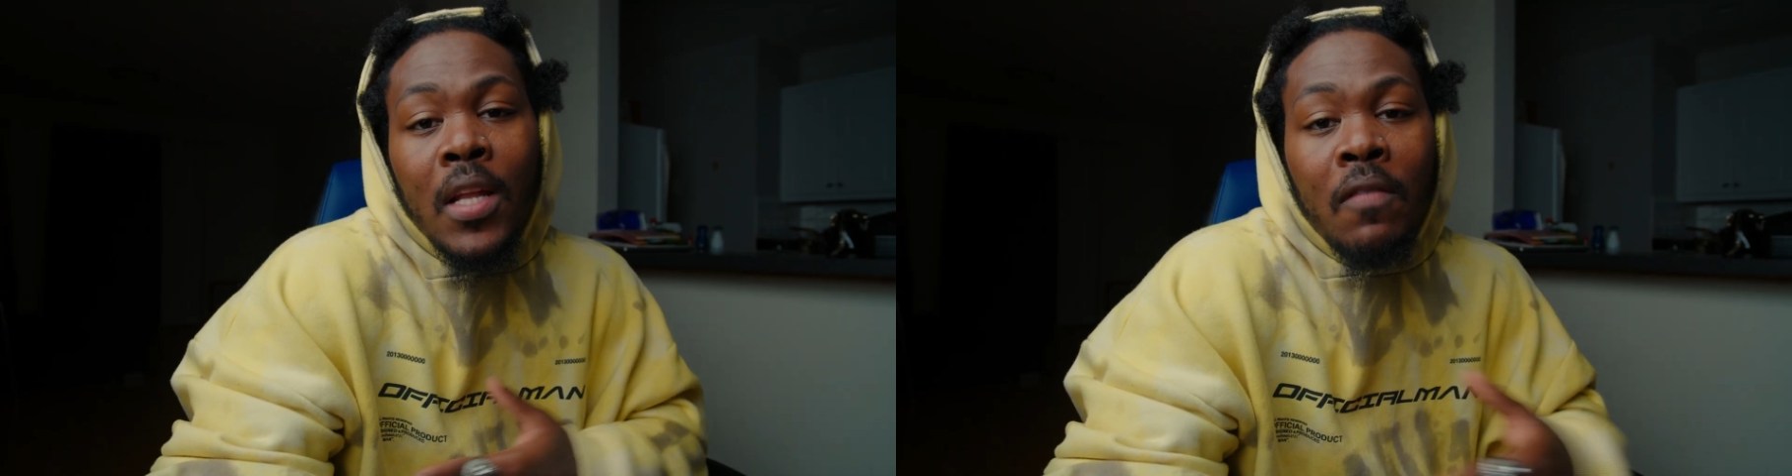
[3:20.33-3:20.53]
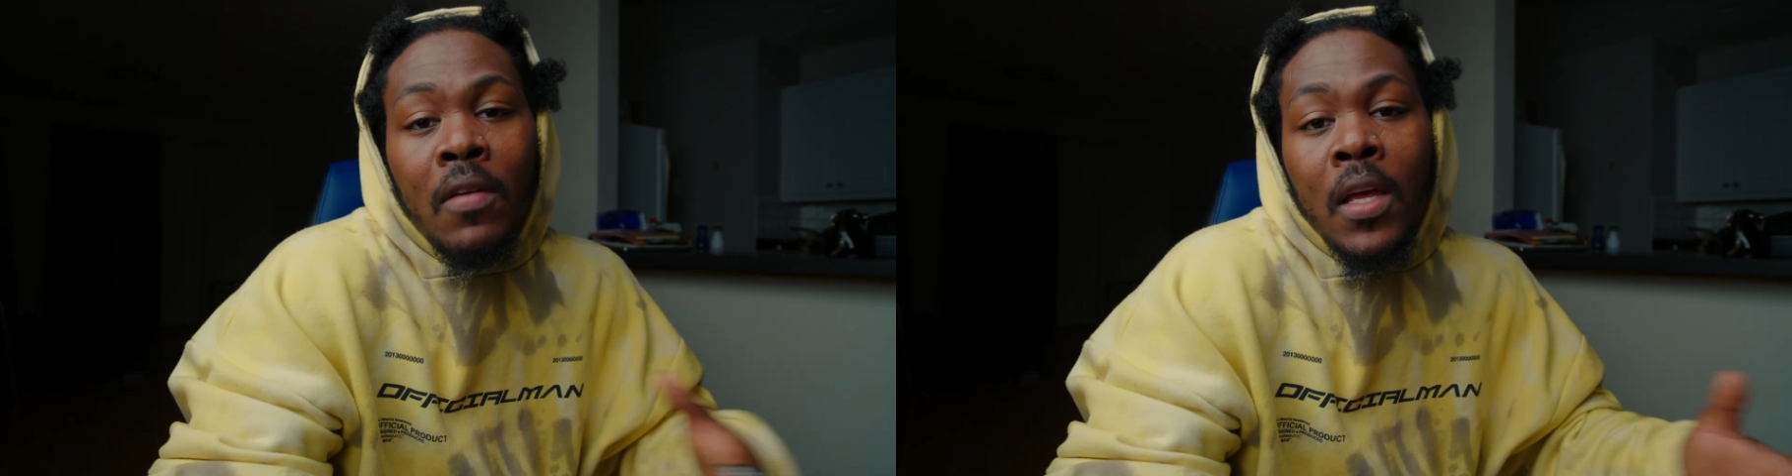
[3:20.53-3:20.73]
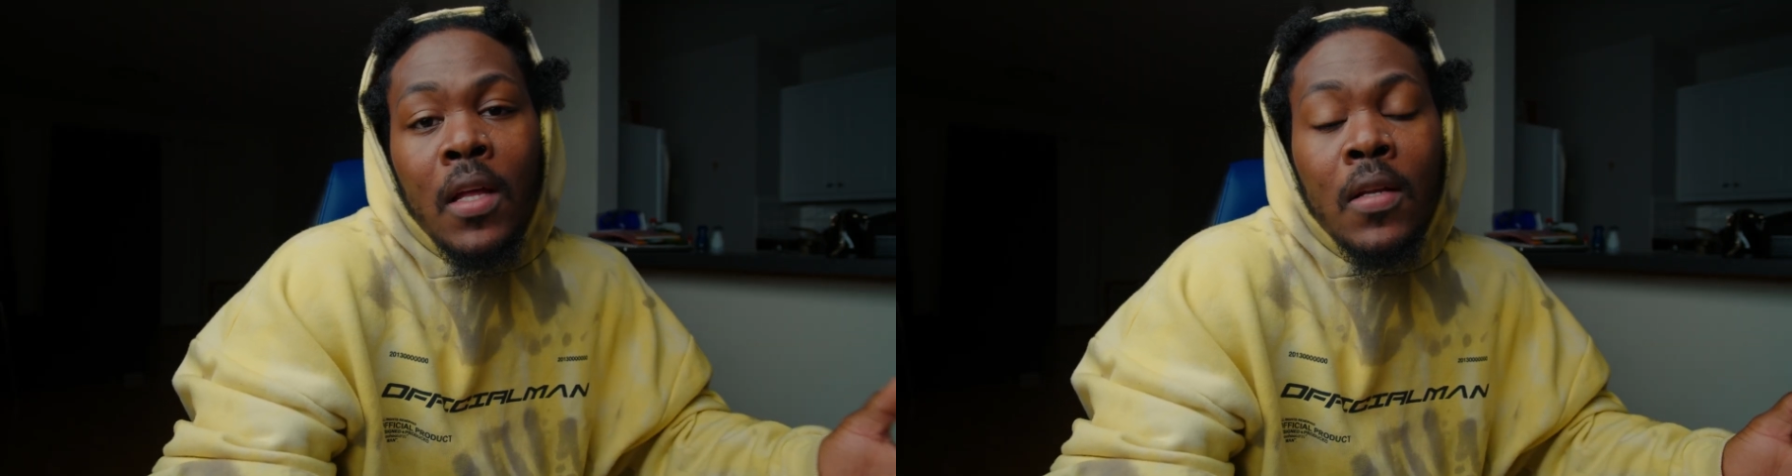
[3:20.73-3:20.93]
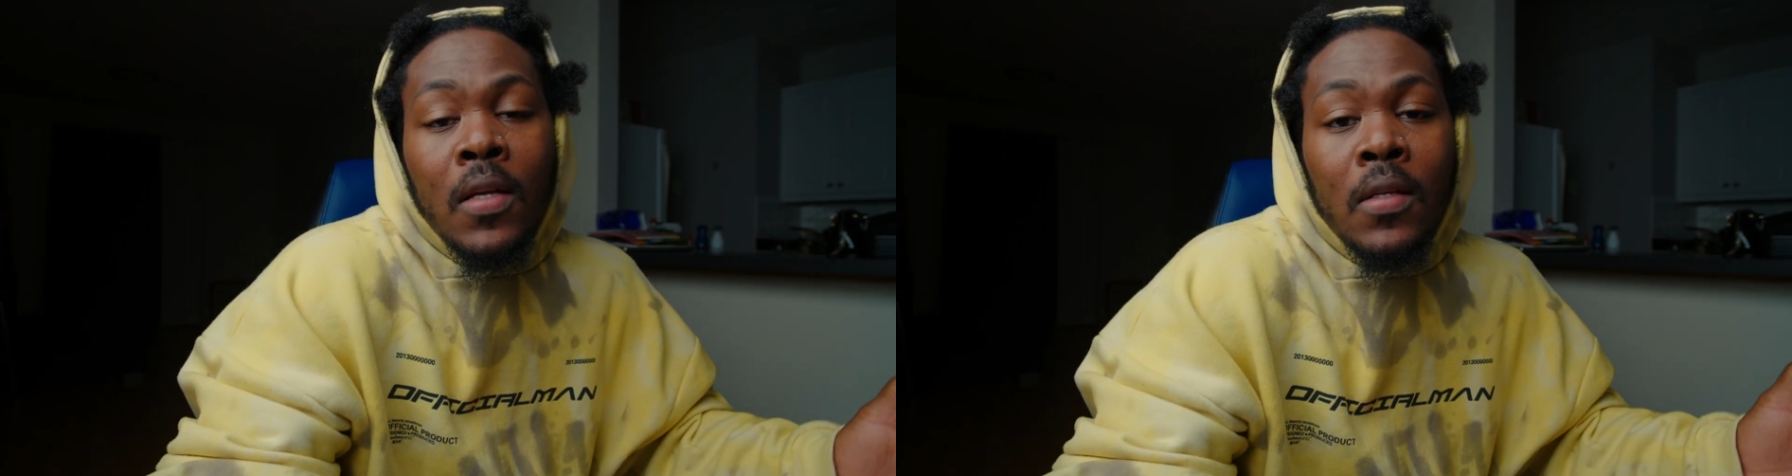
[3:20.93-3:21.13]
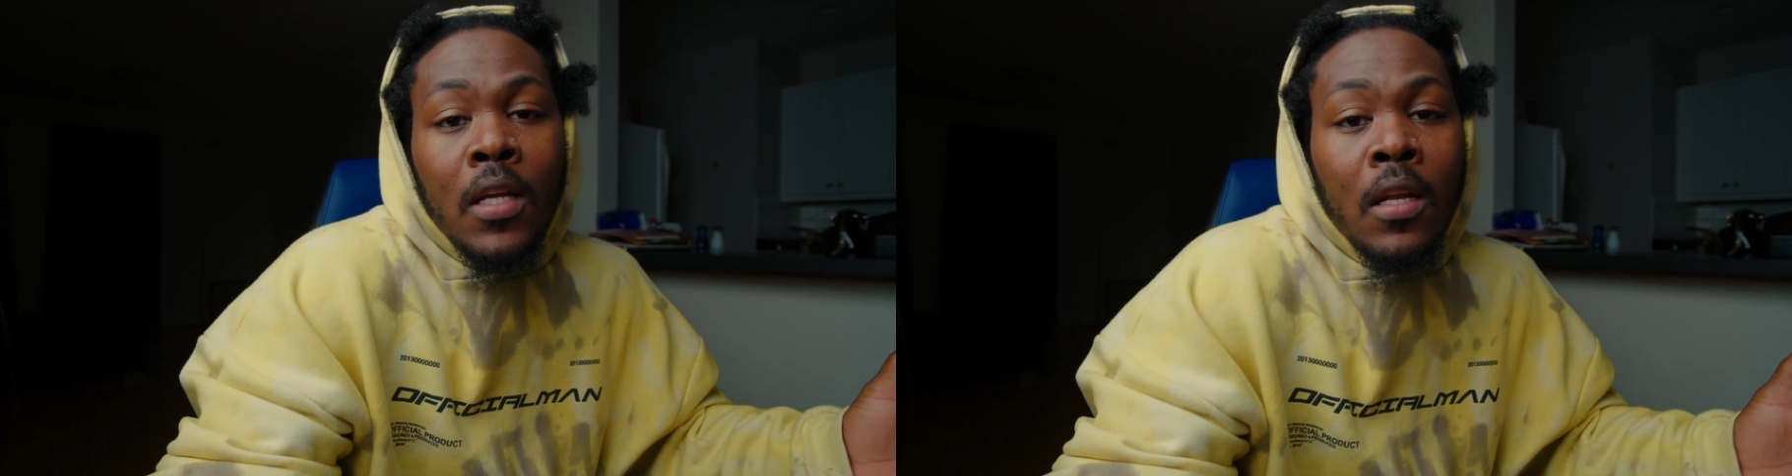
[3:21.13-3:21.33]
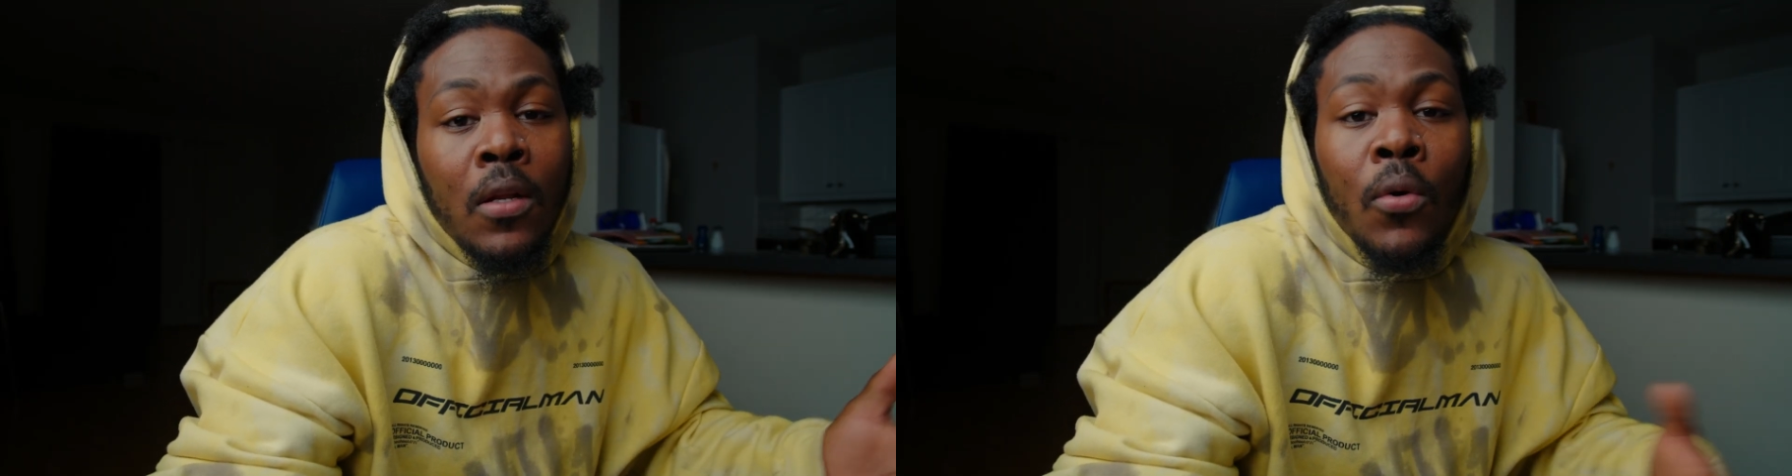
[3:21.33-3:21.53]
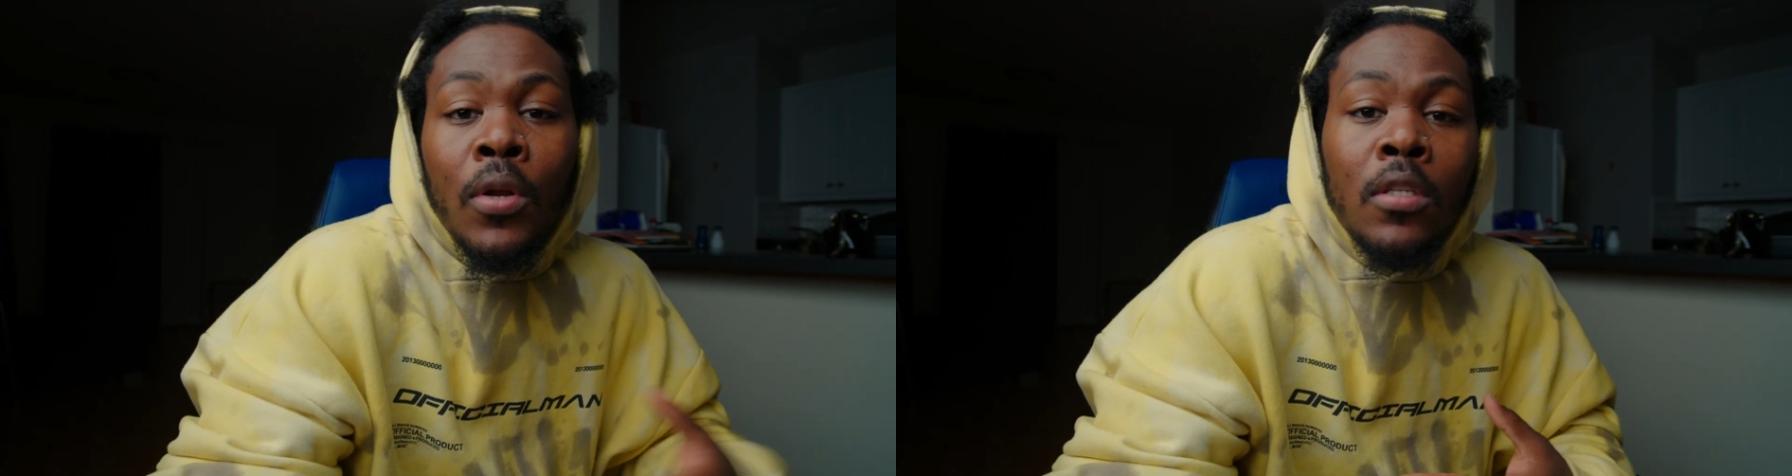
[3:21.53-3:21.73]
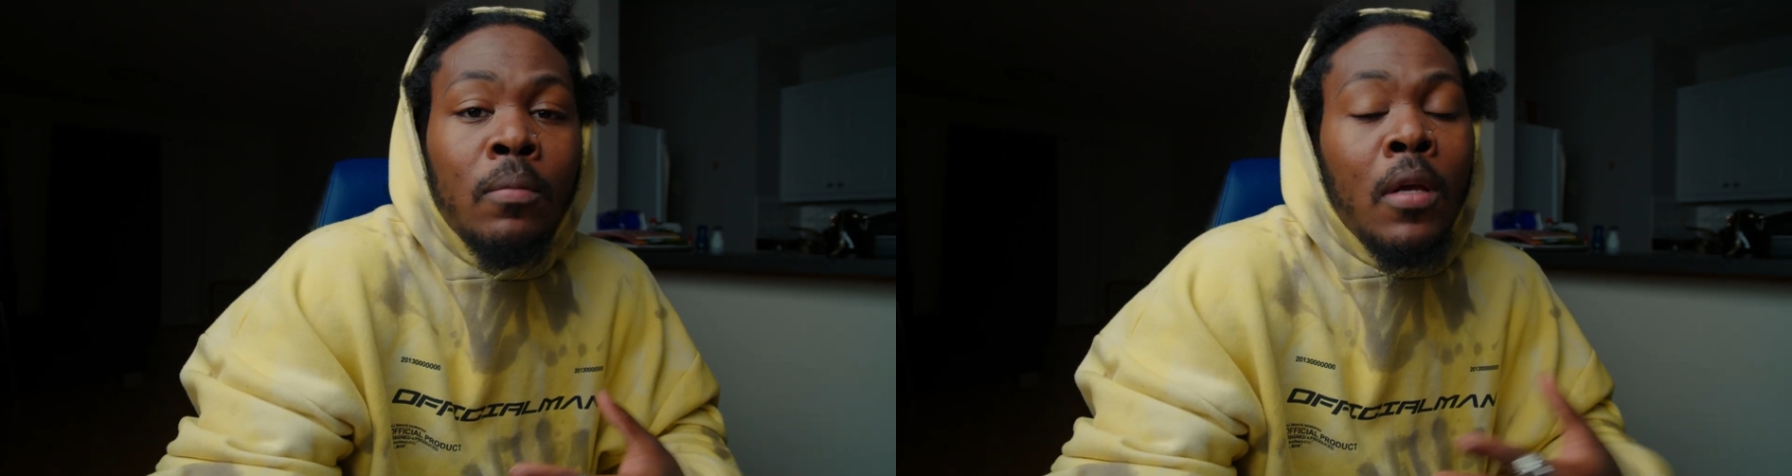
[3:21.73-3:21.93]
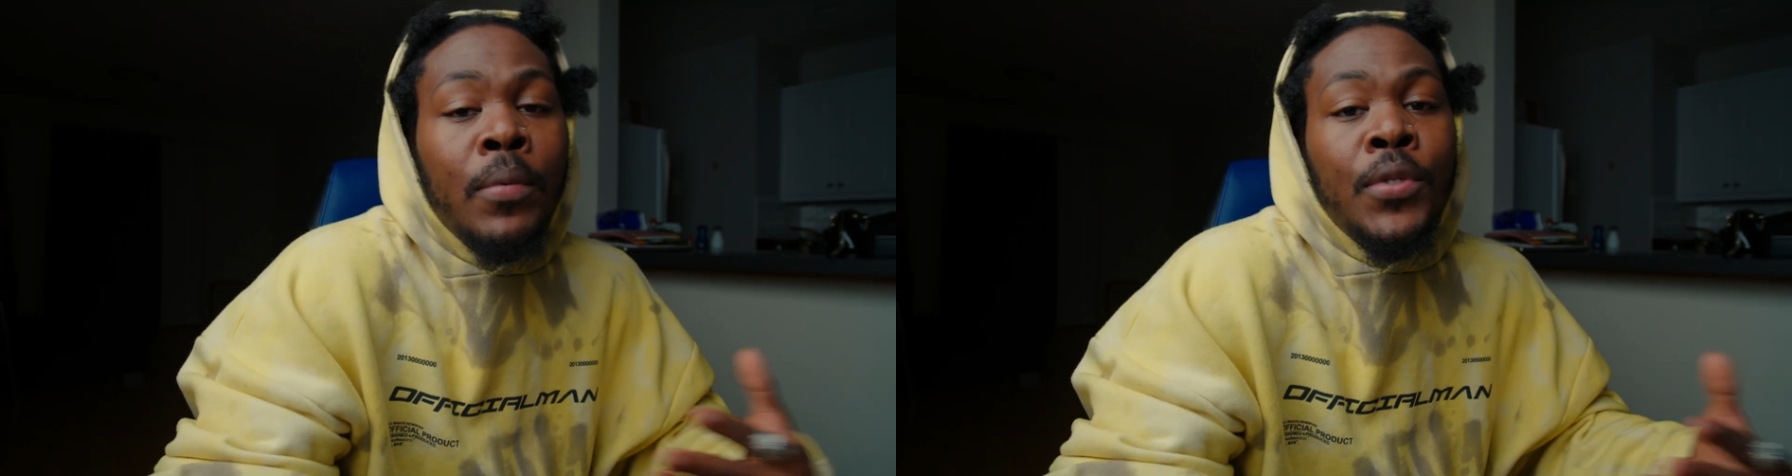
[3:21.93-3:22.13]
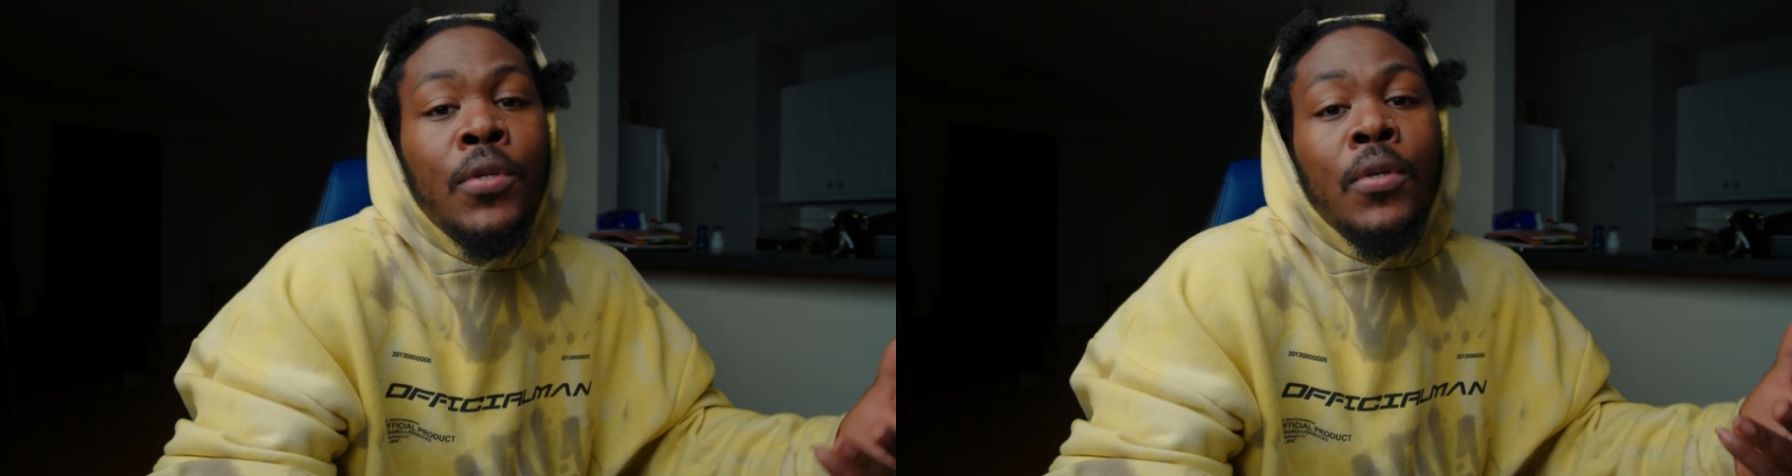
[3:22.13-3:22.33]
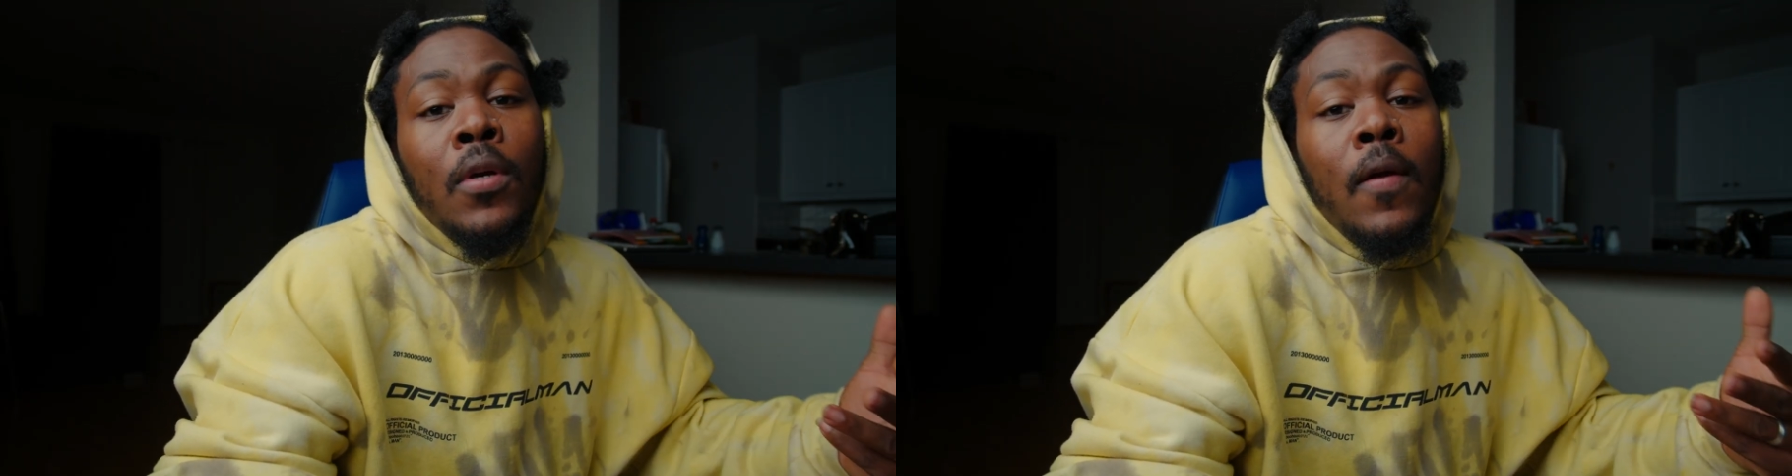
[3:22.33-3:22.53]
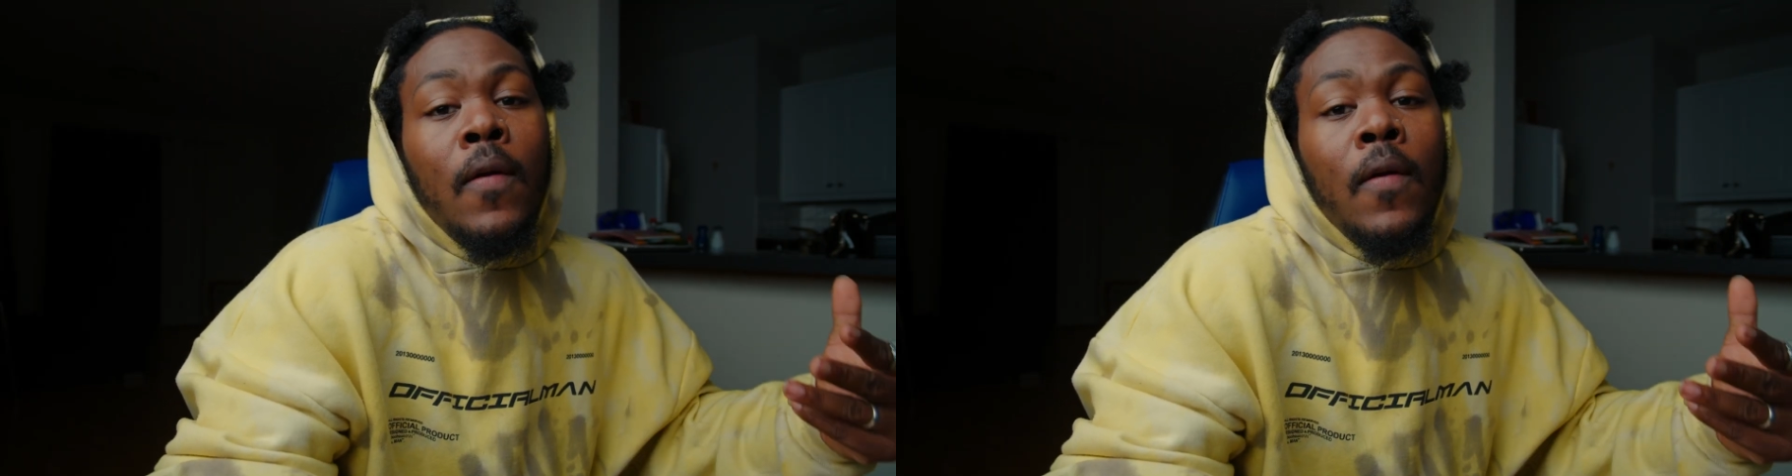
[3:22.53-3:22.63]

navigate this and in order to be able to